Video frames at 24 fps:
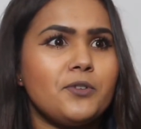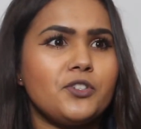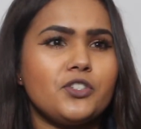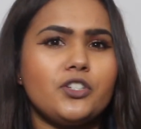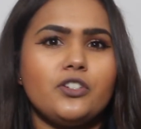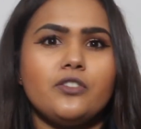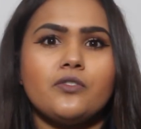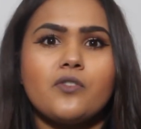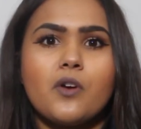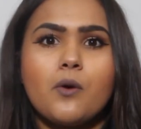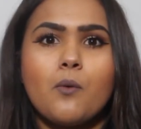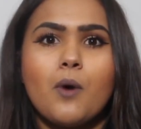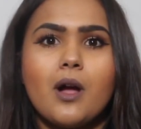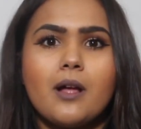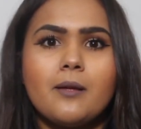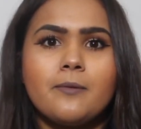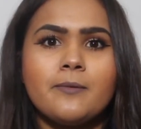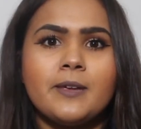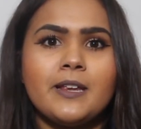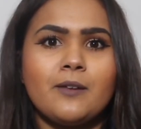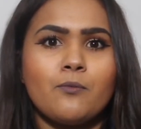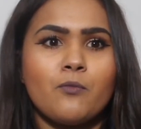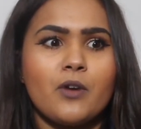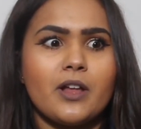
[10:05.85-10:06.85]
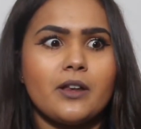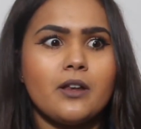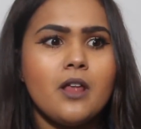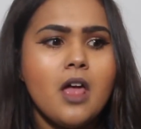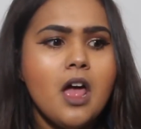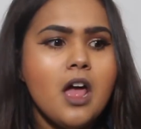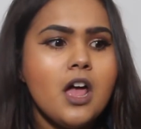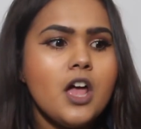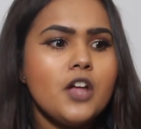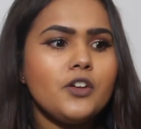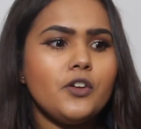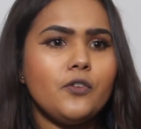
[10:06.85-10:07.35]
But do you know what I mean? When
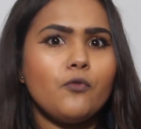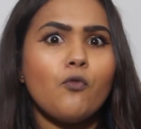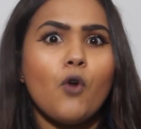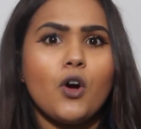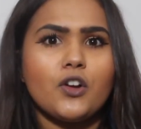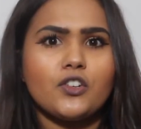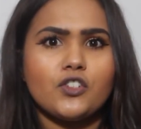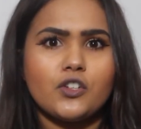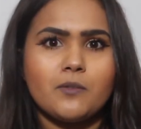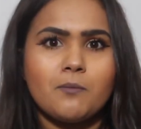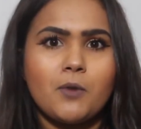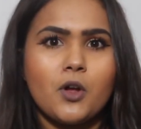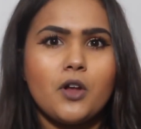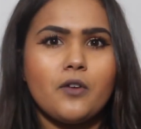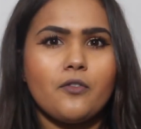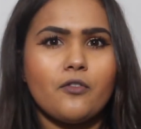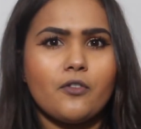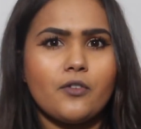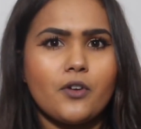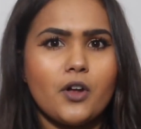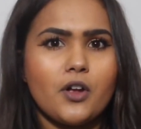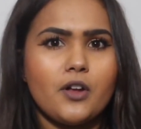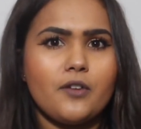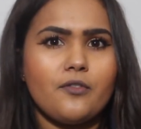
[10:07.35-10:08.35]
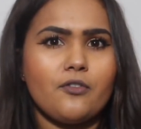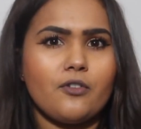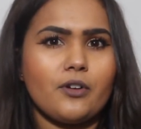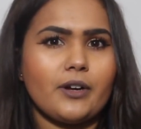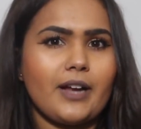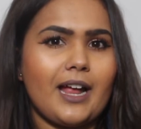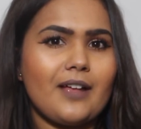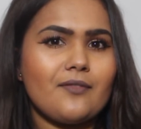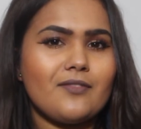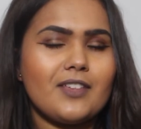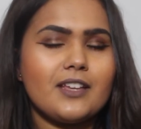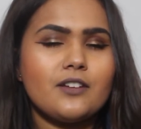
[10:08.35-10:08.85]
you've washed them over and over
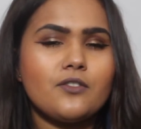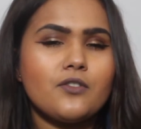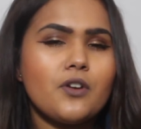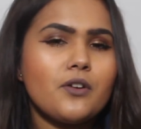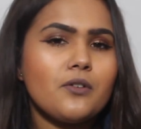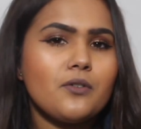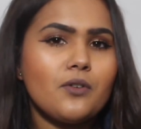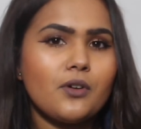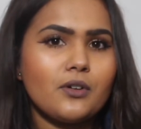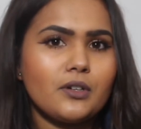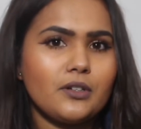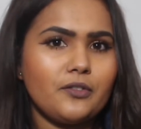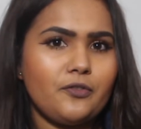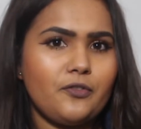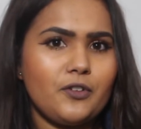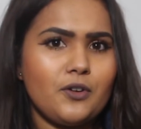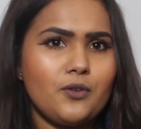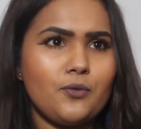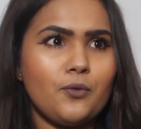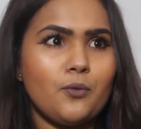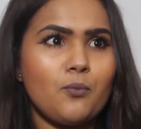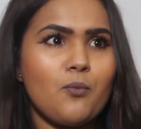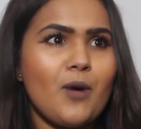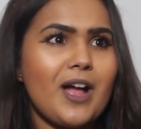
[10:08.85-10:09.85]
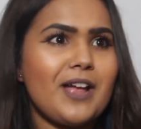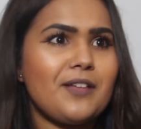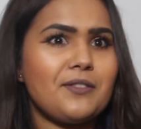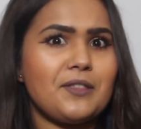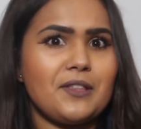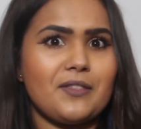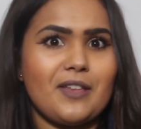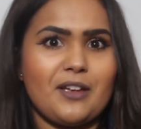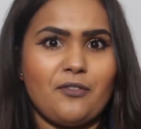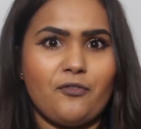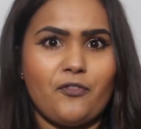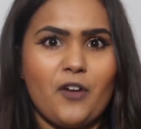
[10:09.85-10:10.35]
again, they no longer feel the way
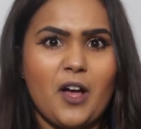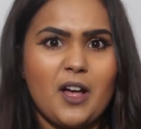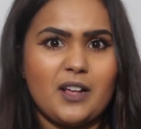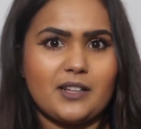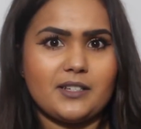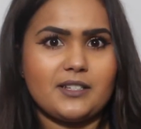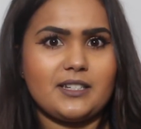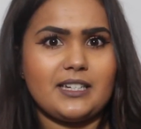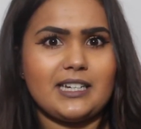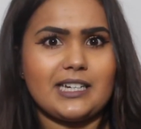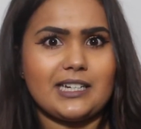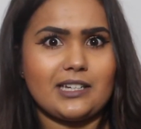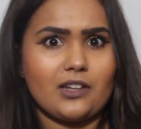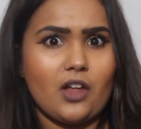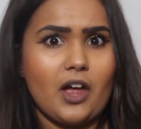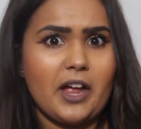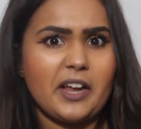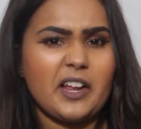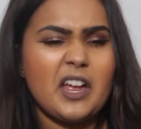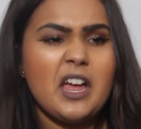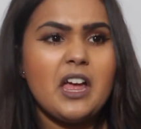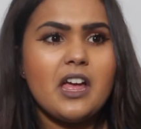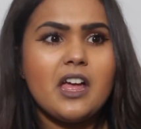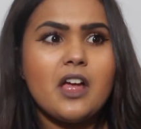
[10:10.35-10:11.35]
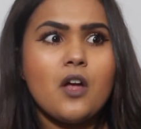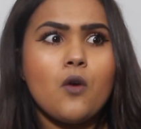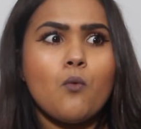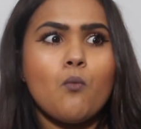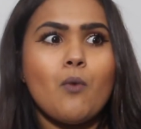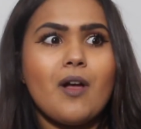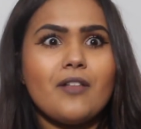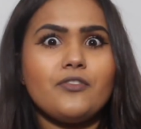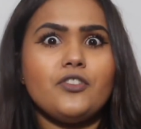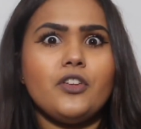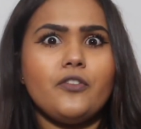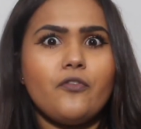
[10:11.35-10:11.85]
that they first did. Like,
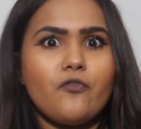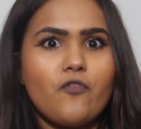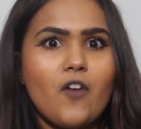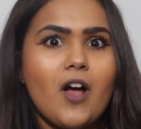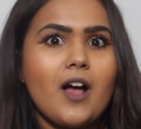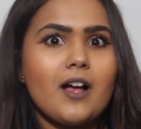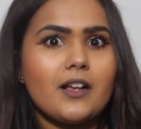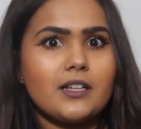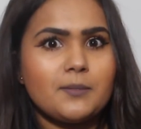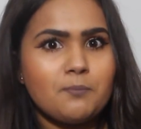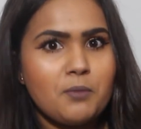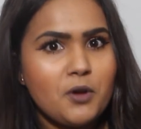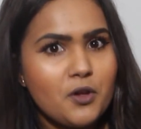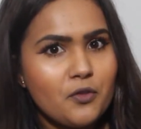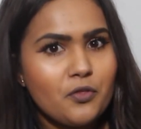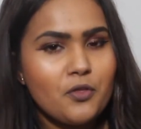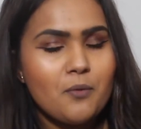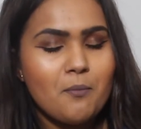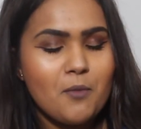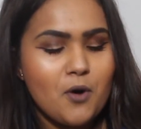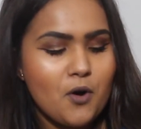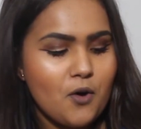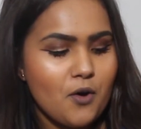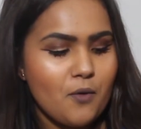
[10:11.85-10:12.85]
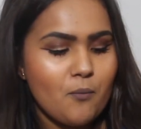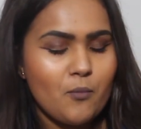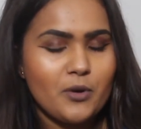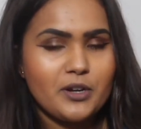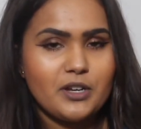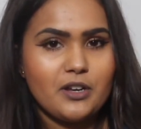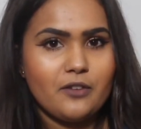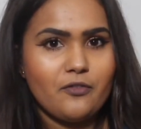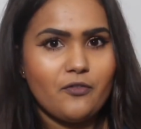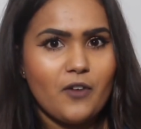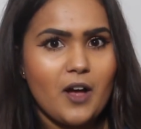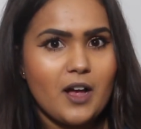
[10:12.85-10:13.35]
when you first put them on,
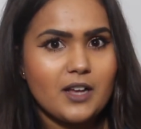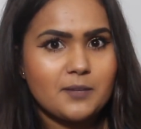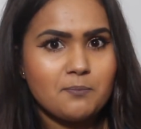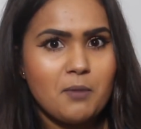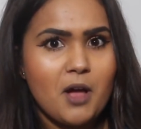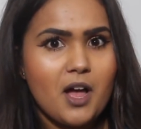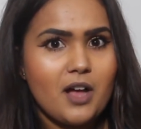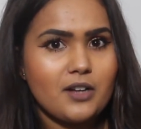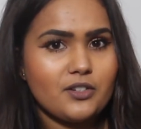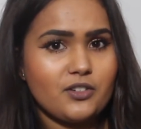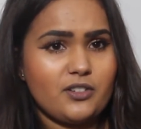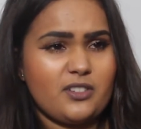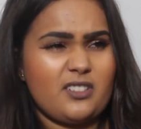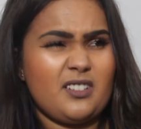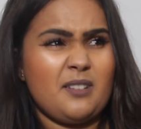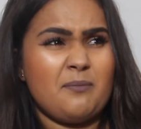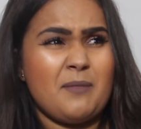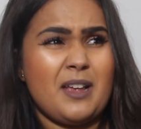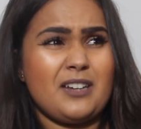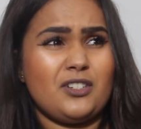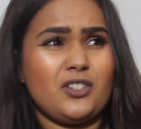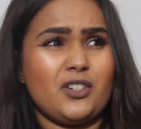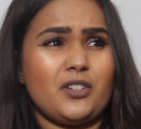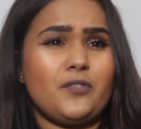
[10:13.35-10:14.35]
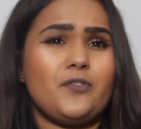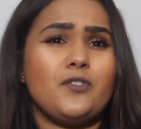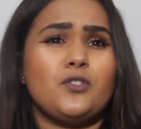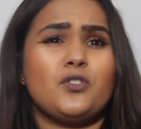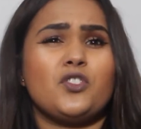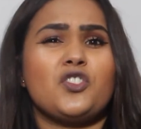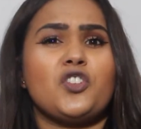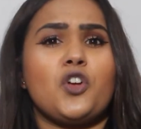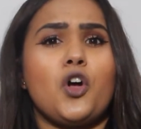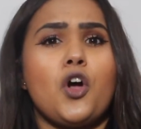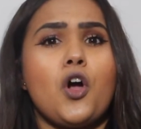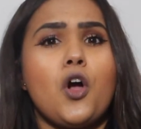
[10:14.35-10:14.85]
when you first purchased them, they just feel
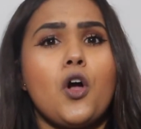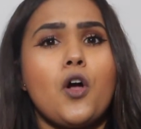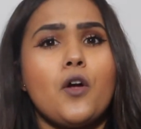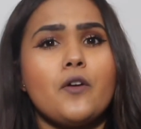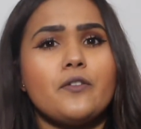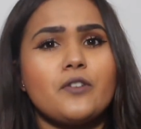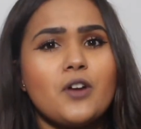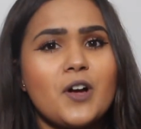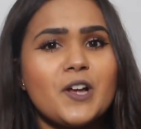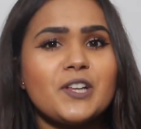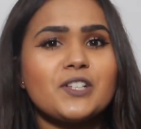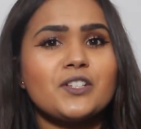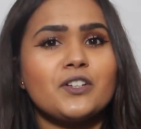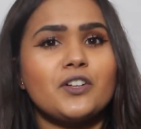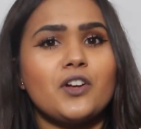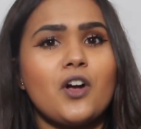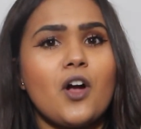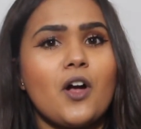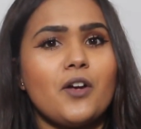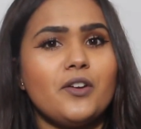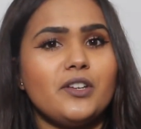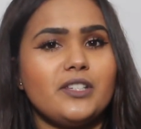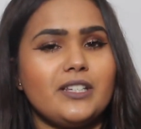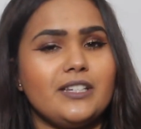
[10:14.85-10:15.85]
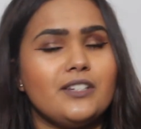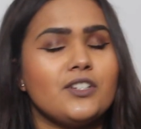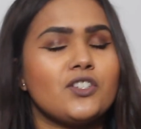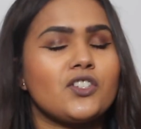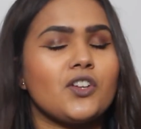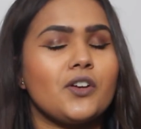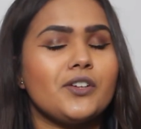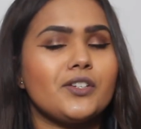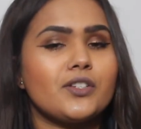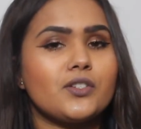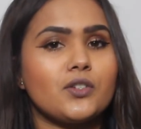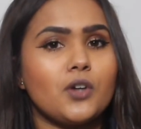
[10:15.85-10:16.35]
so nice and cozy and
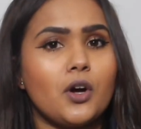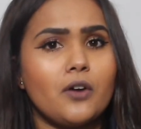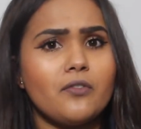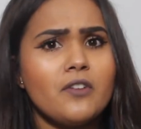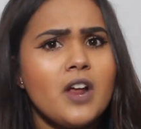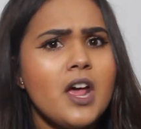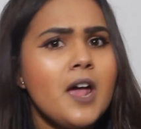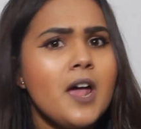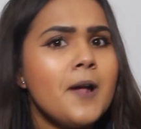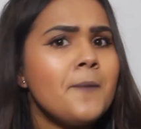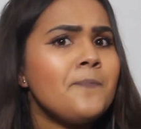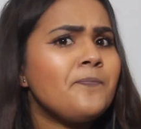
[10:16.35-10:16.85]
so soft.